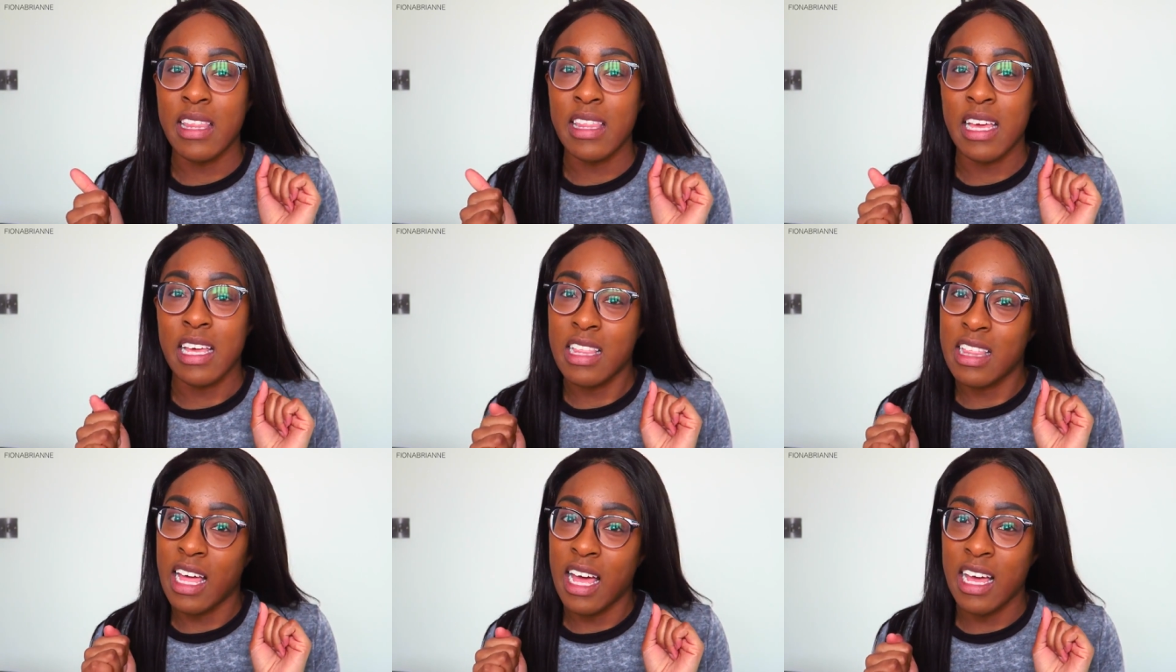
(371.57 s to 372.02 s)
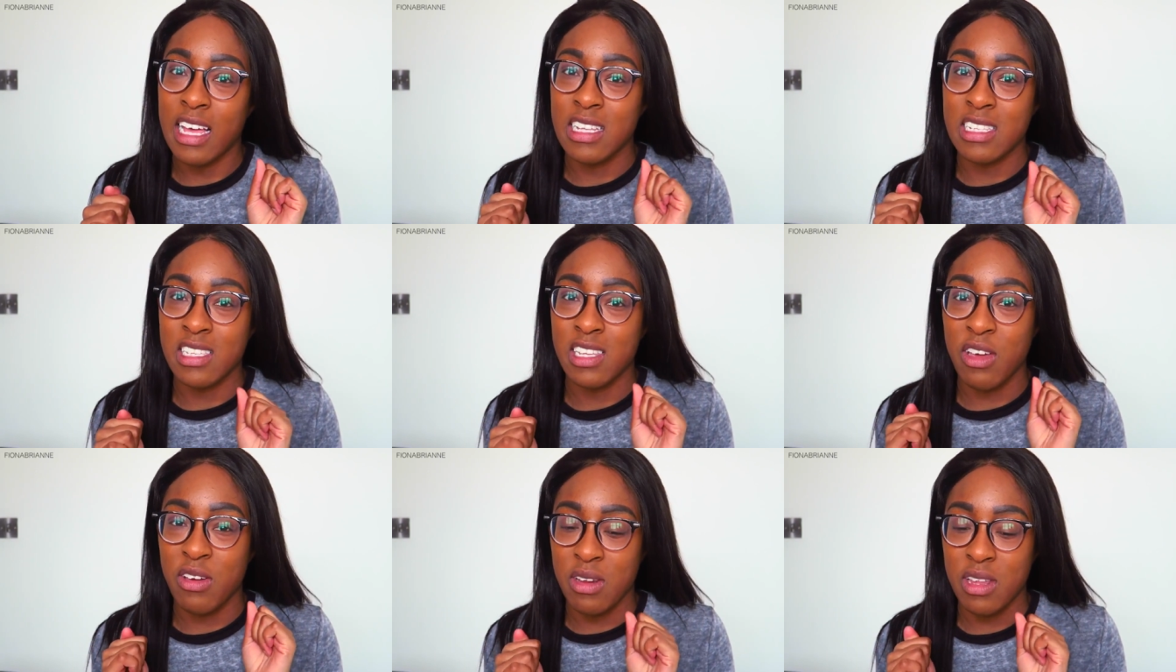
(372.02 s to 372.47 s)
I think that
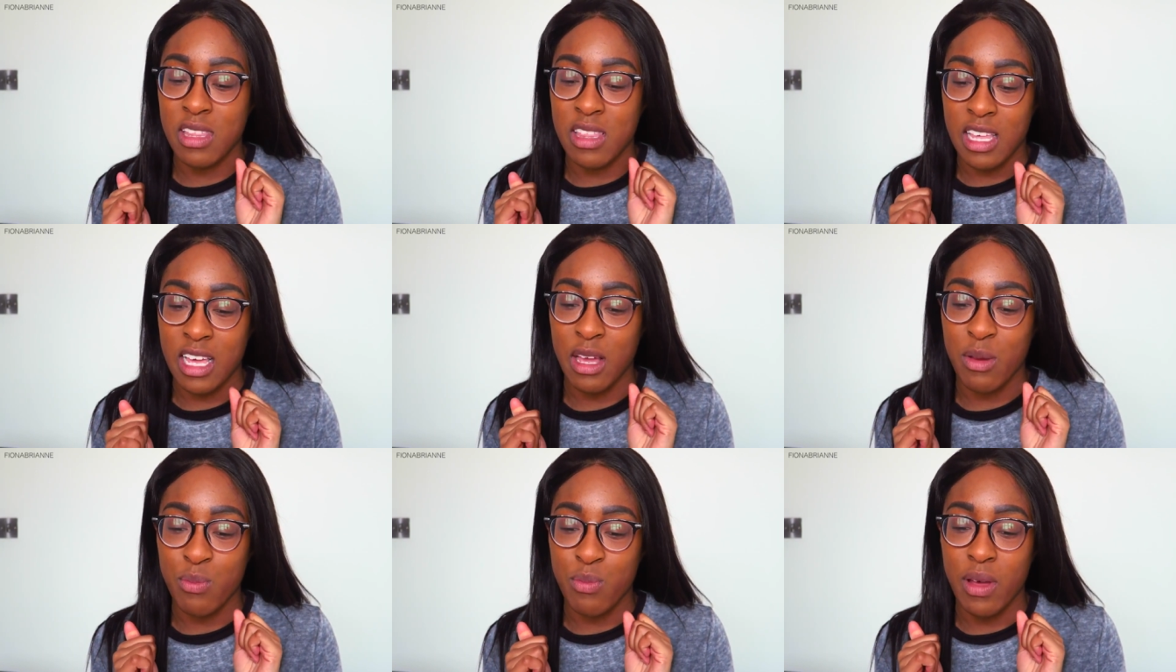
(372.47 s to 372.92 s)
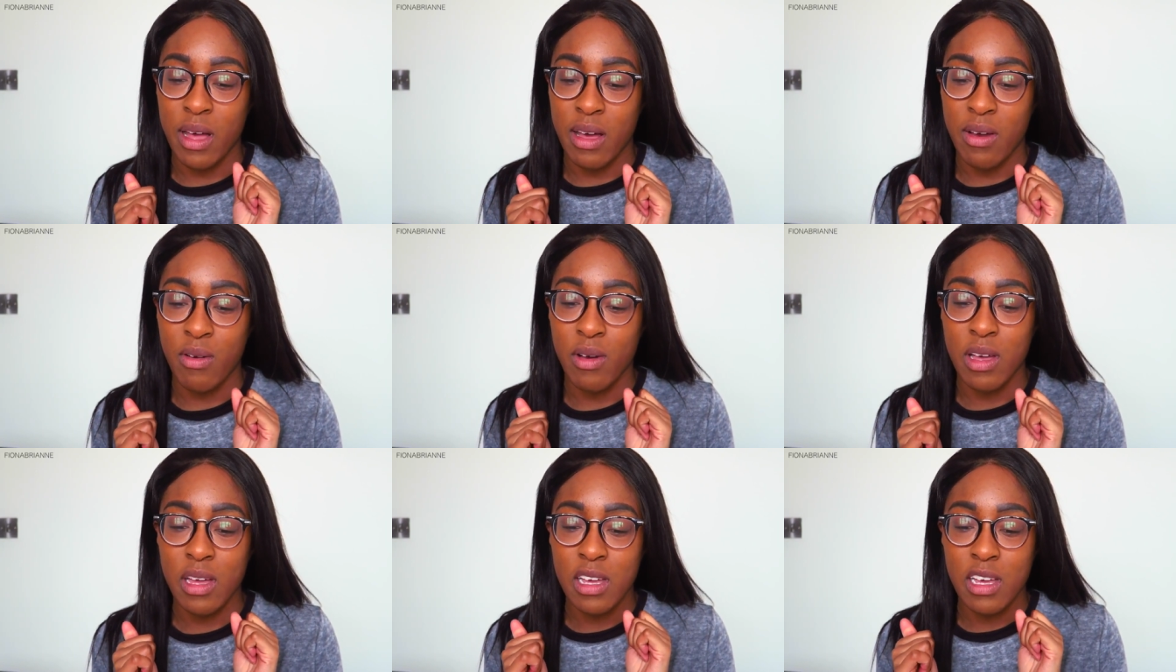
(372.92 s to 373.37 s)
is the only thing
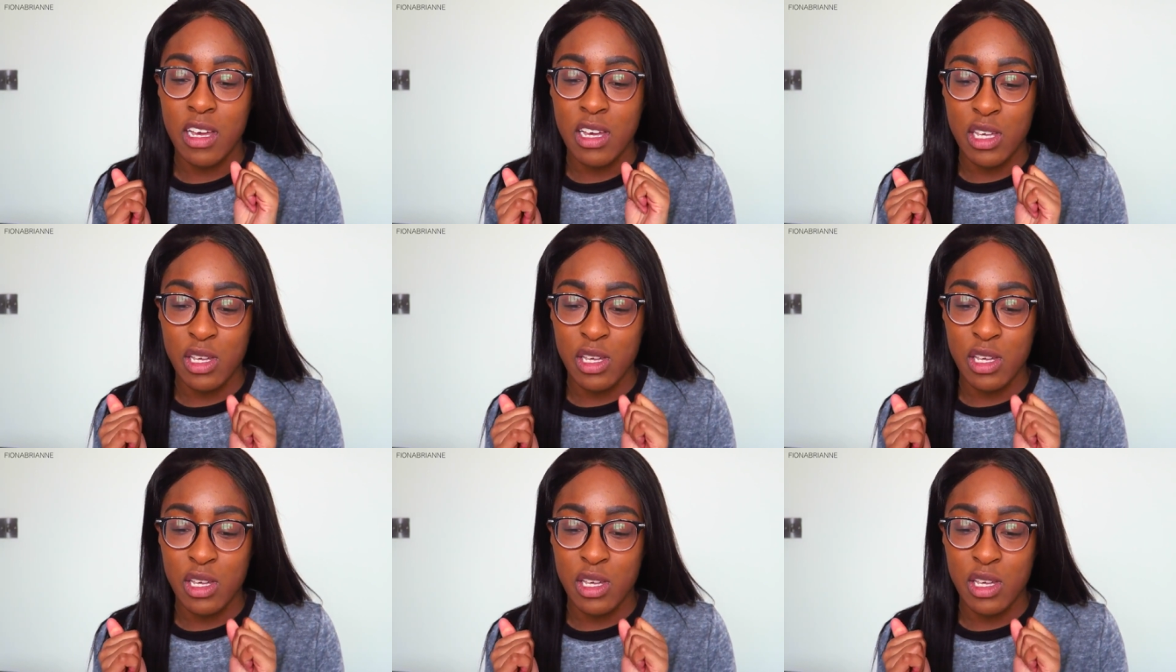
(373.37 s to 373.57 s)
about